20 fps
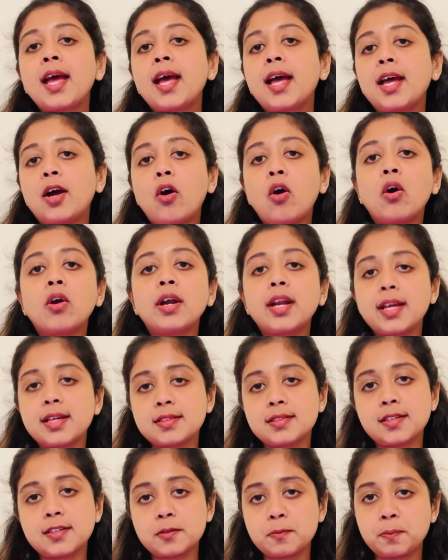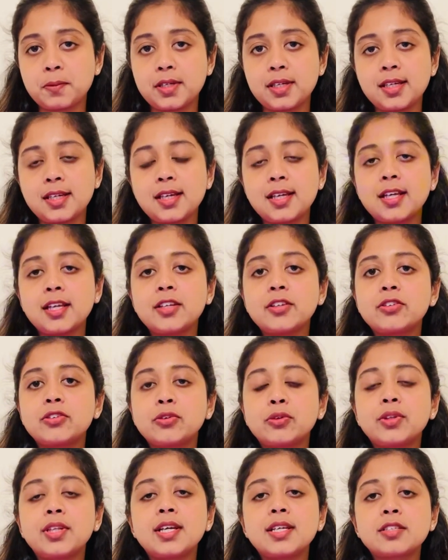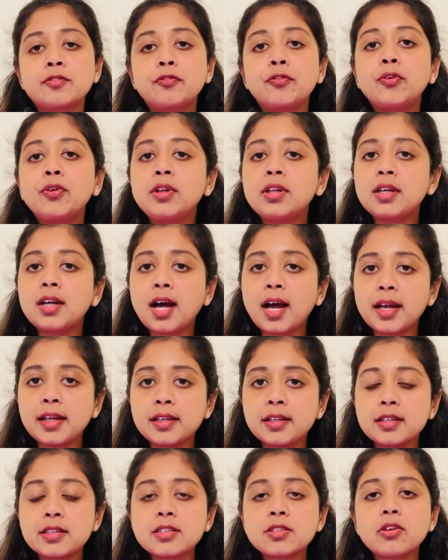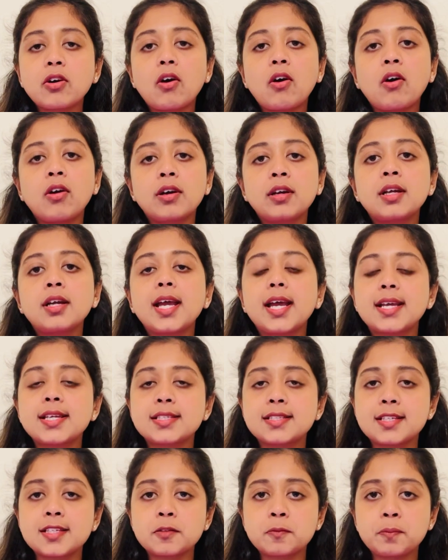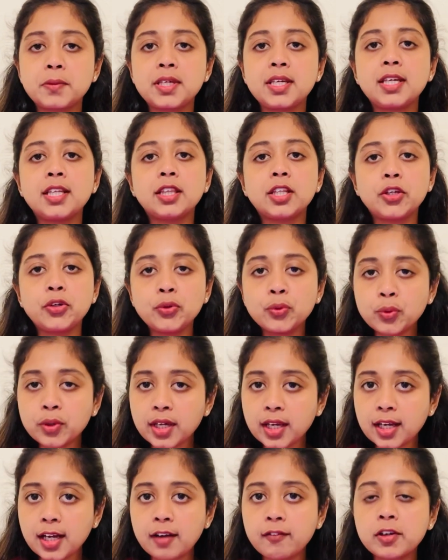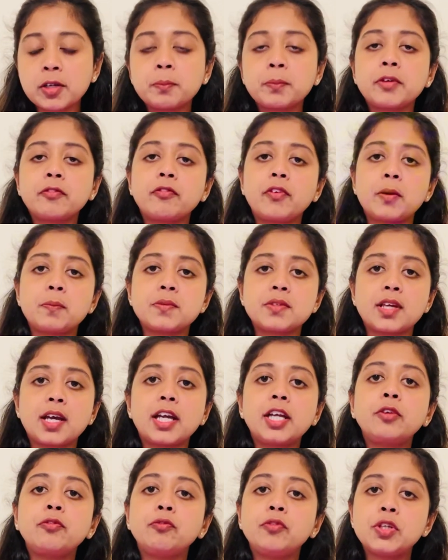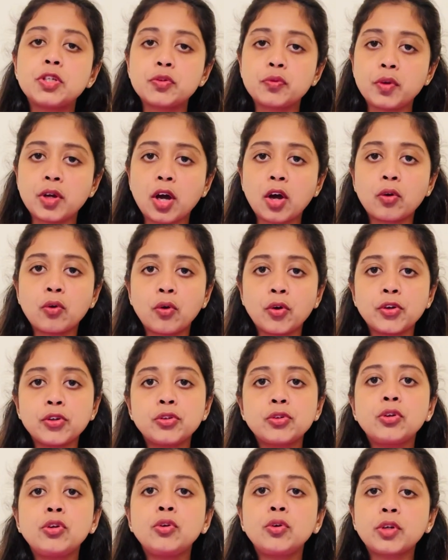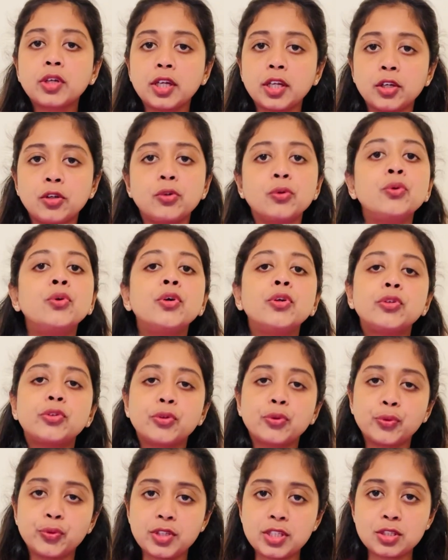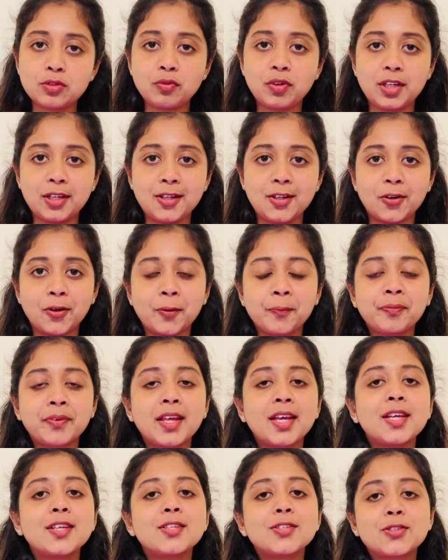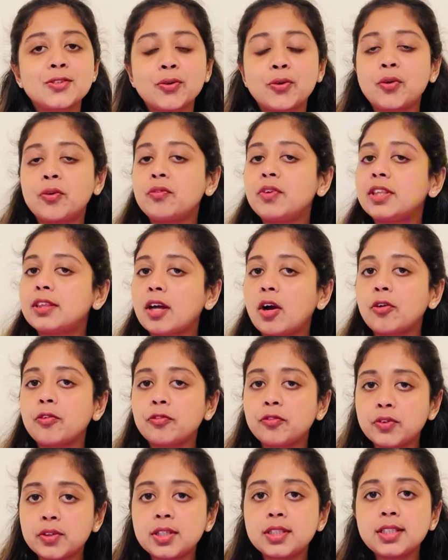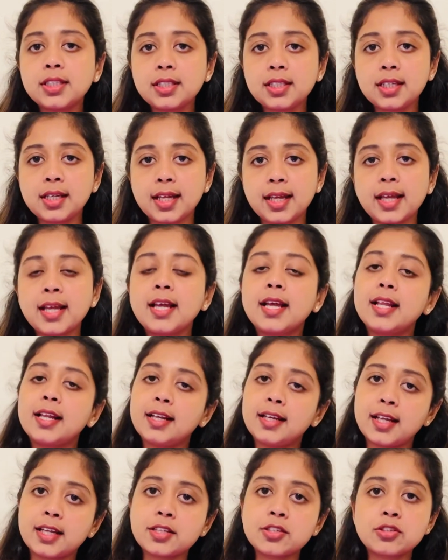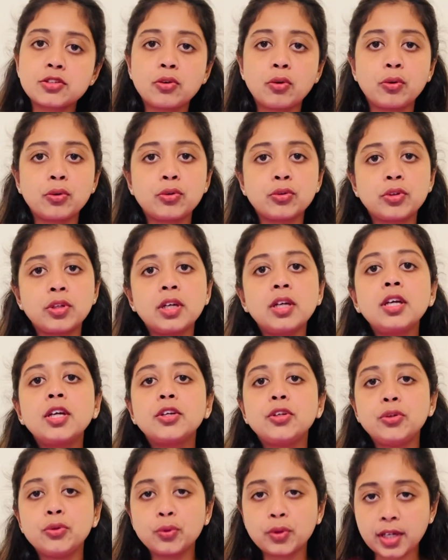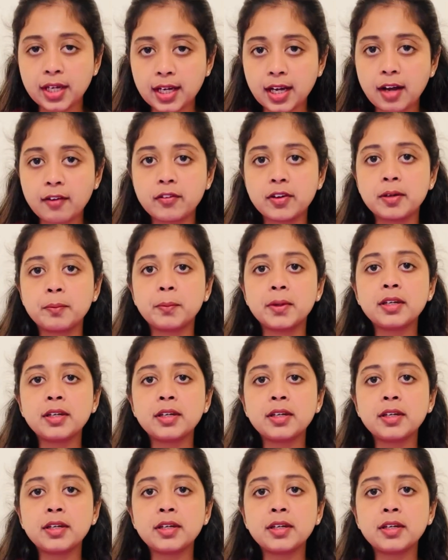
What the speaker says: on SSP. So there's full guidance on SSP in the UK government website, which we are going to look into through this video. So without further delay, let's go to the UK government